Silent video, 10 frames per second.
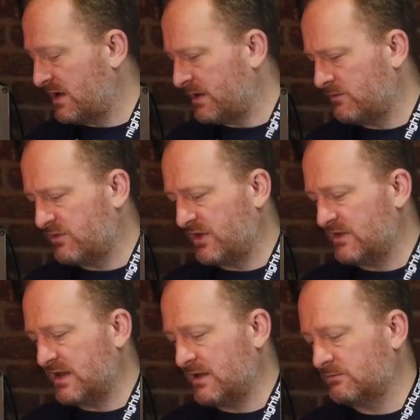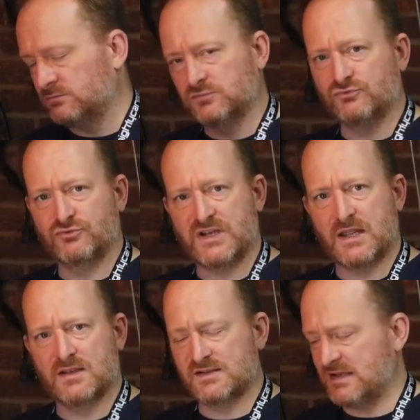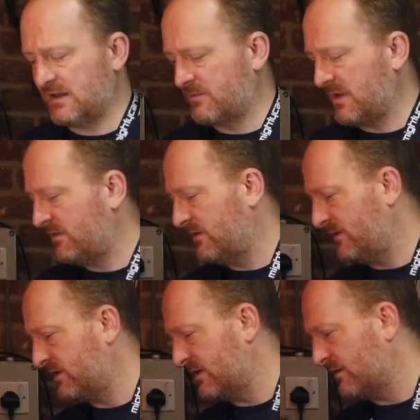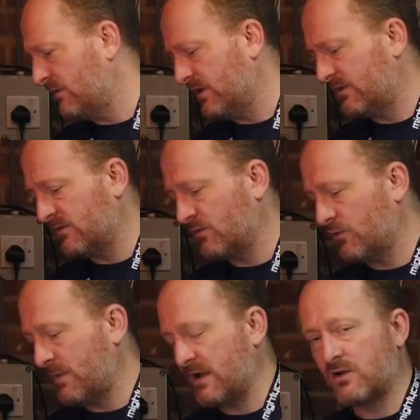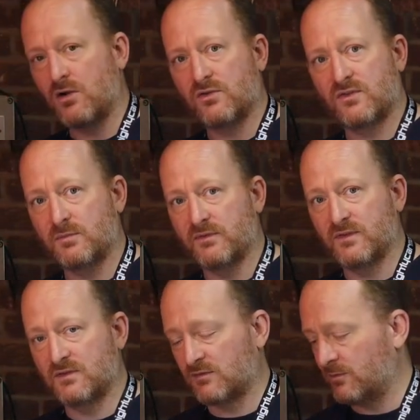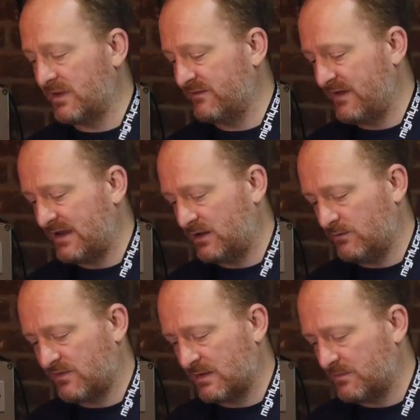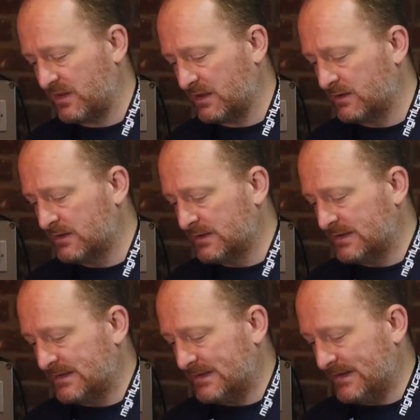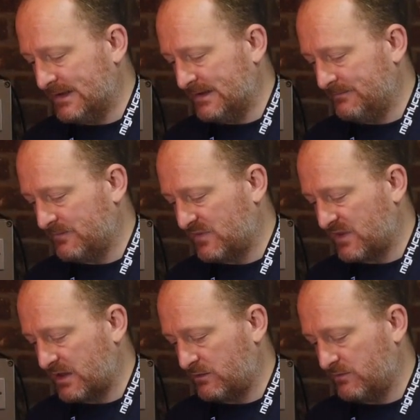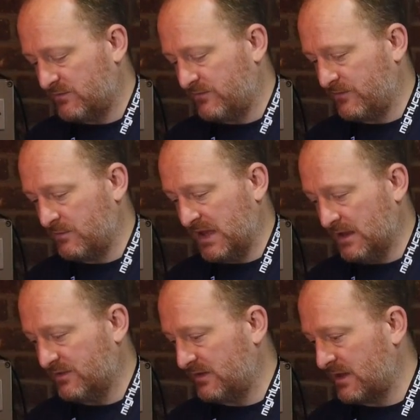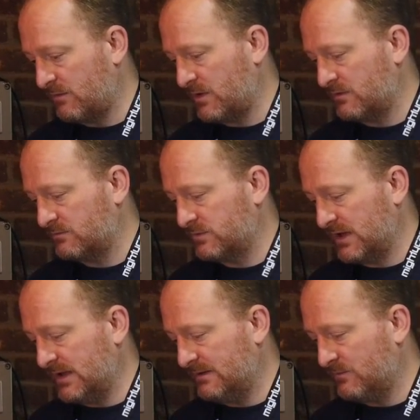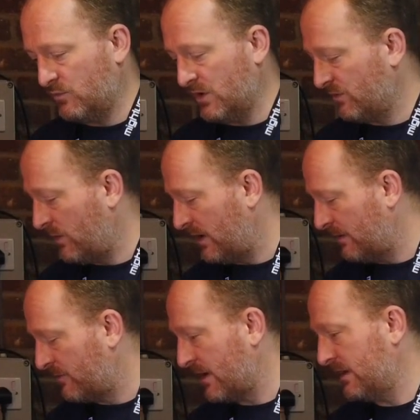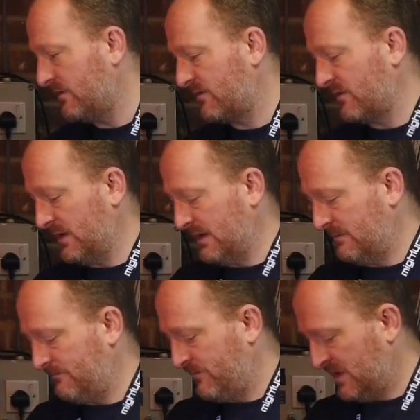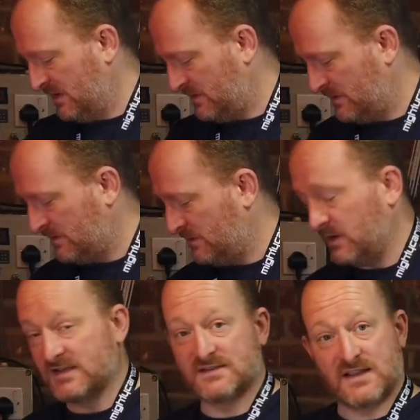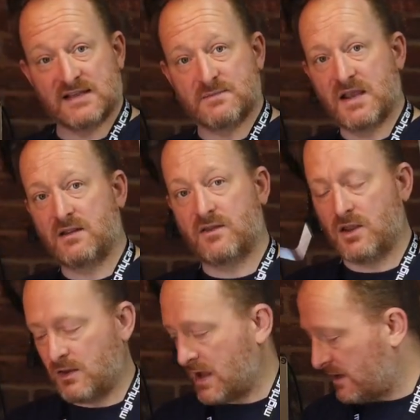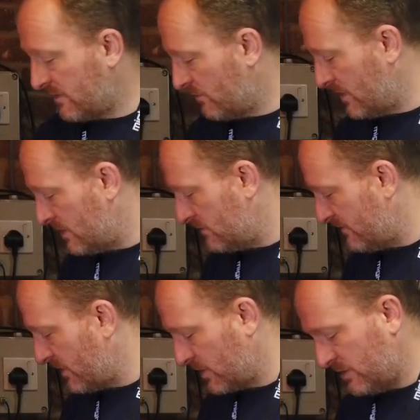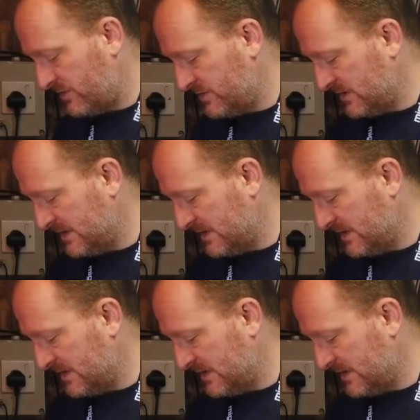I don't think they're ridiculously expensive. I don't like to talk about cost. I prefer to talk about the value of something. So for me, I think they were worthwhile upgrades. Nice that that's made in the UK as well. Very good.